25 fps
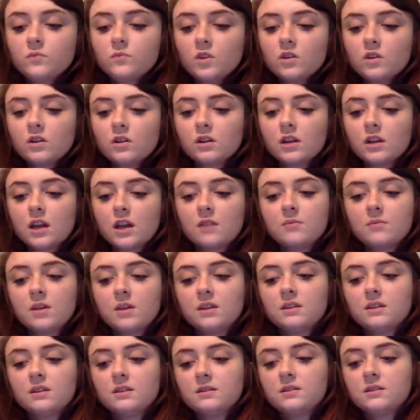Her name
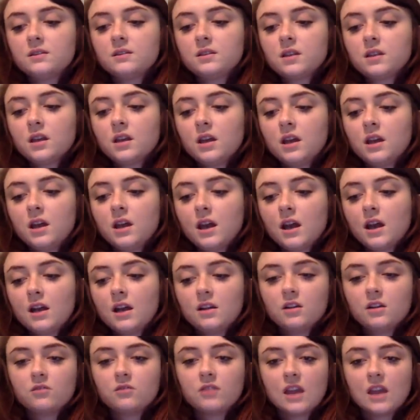is
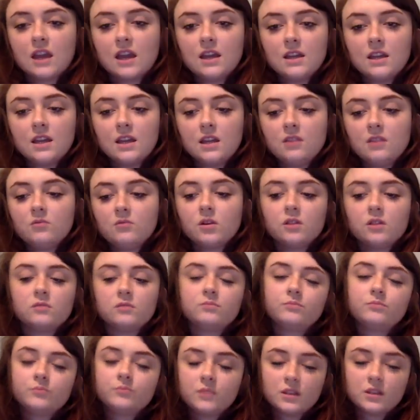Hello Katie.
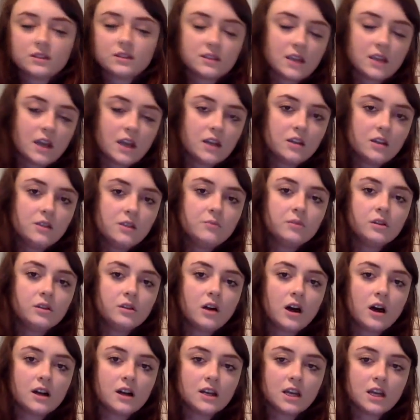Well, it's Katie
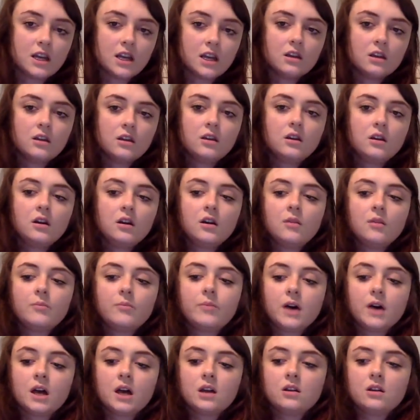Bellotti,
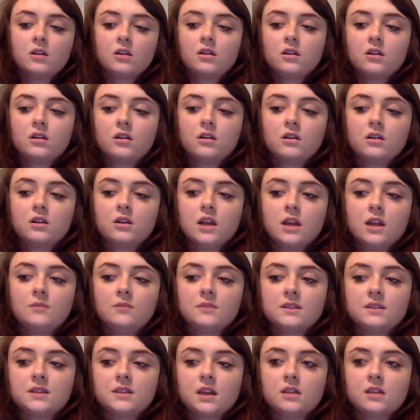but her name
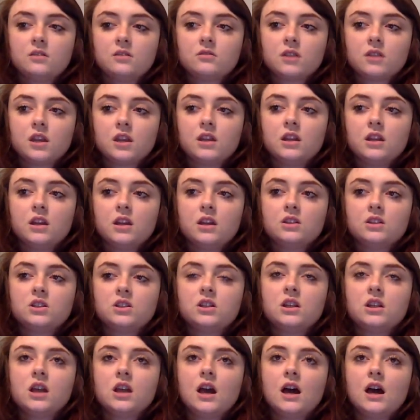is Hello Katie, and
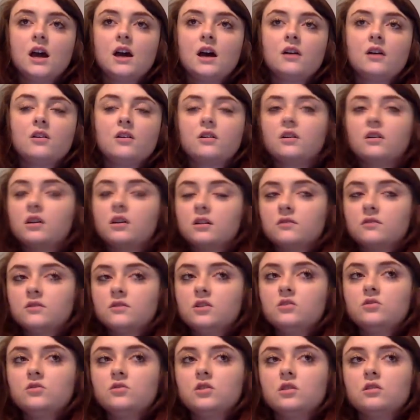she had on
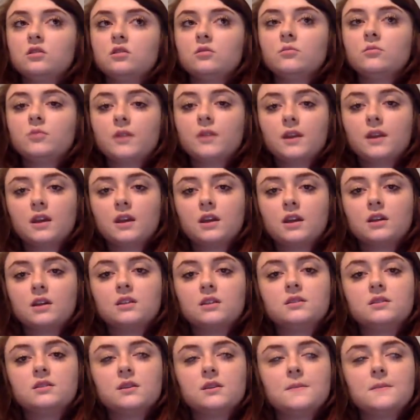YouTube, and